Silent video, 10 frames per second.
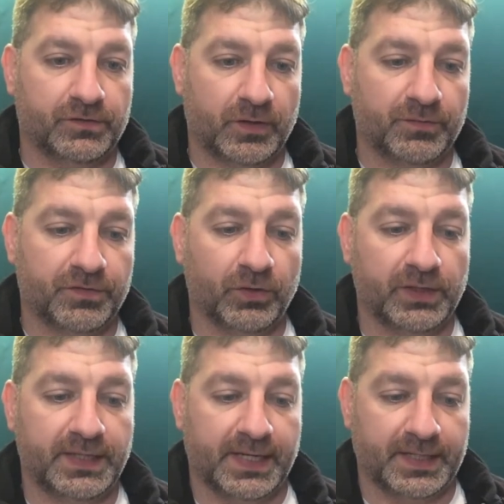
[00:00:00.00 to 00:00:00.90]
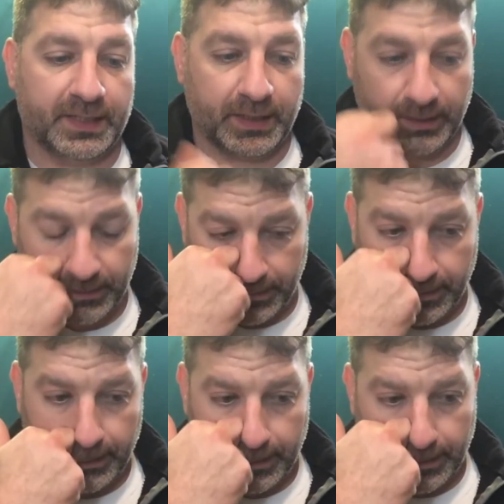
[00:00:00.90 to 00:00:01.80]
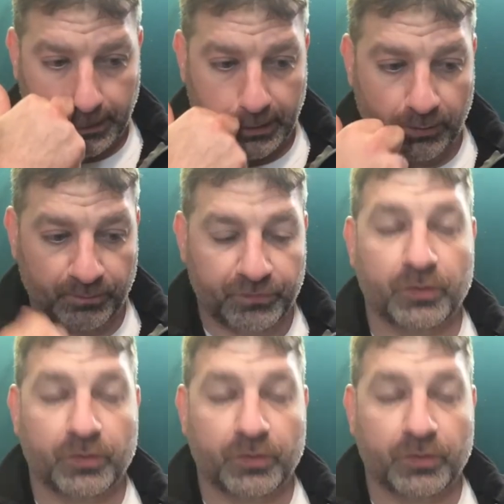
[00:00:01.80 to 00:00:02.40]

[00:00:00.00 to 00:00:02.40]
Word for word: So I'm slowly getting there. Um,